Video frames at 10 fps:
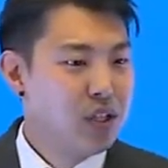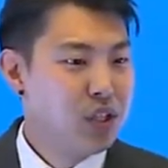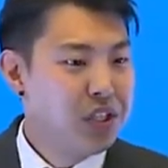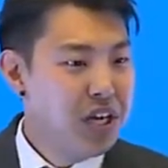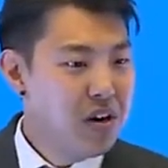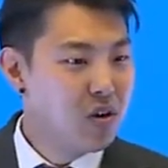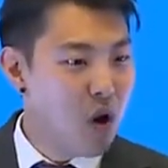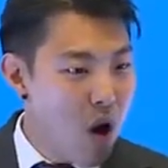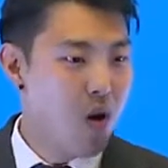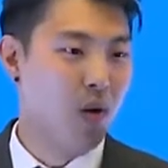she didn't
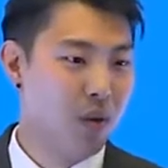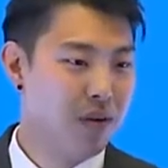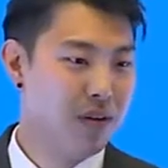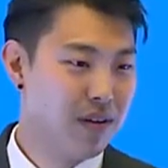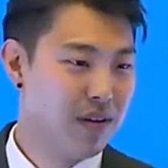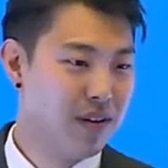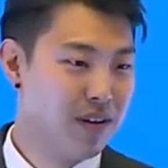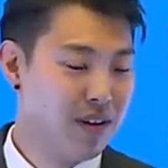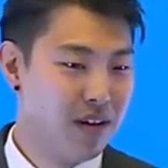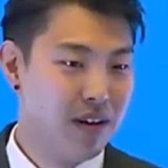go
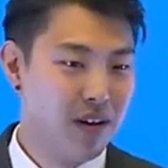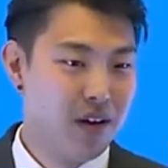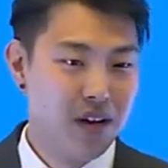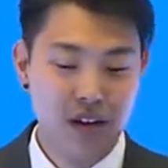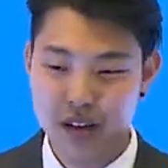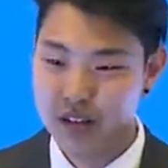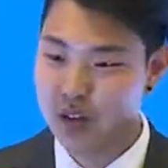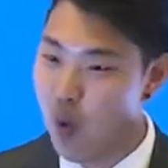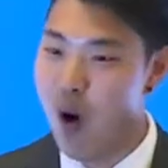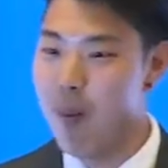
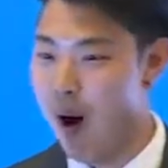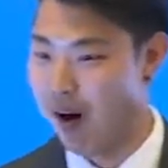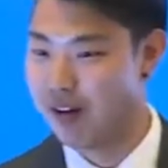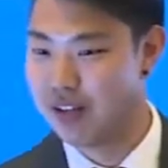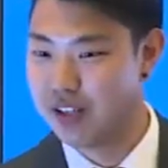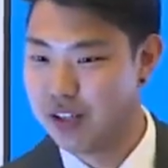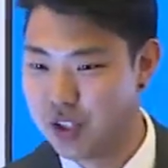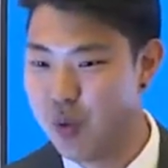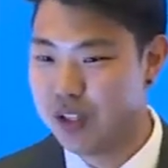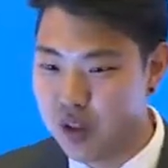to Walmart.
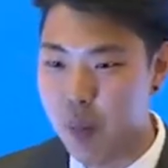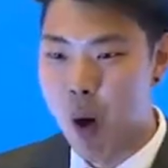She went to the